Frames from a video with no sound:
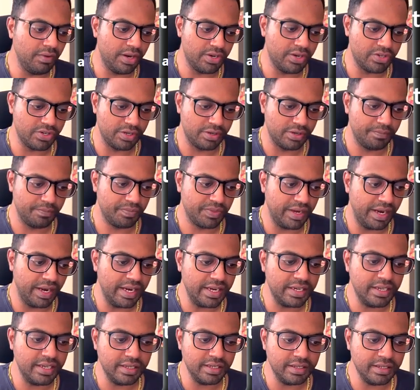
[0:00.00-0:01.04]
Right
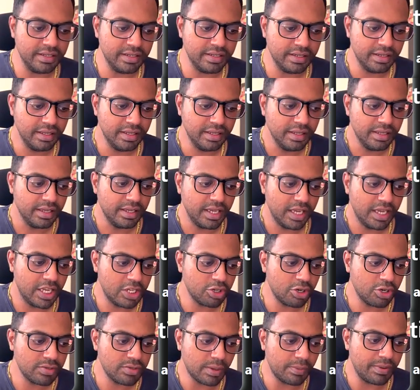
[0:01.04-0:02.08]
here, instead of
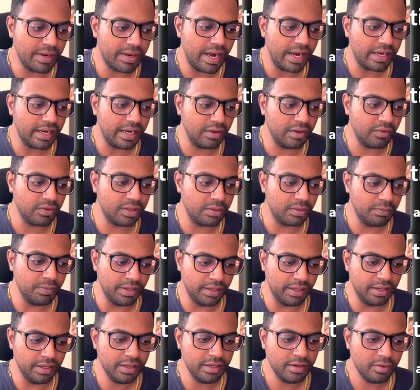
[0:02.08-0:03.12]
subtracting with mean,
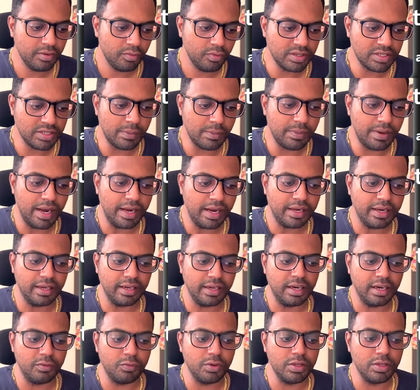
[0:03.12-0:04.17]
we are subtracting it
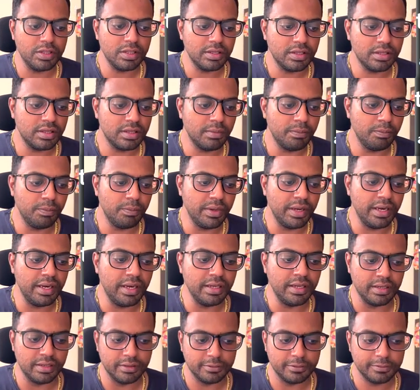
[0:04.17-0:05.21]
with the median.
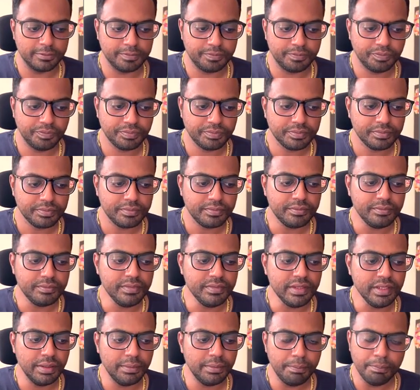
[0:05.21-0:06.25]

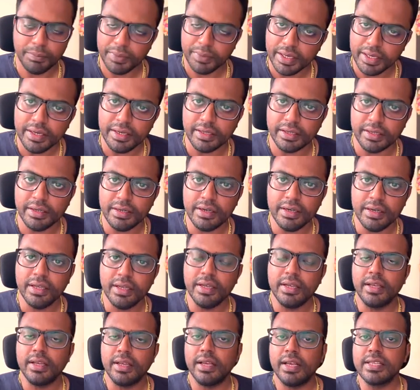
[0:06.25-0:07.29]
Median
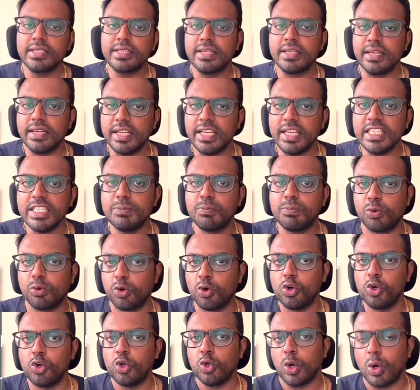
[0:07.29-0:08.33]
is less prone to
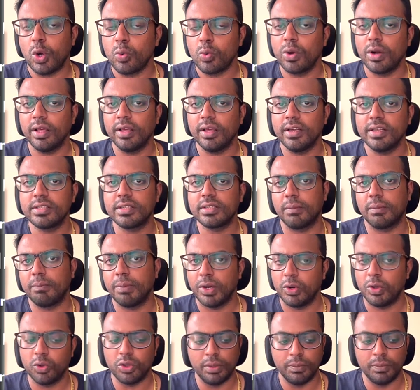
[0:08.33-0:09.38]
outliers compared to the mean.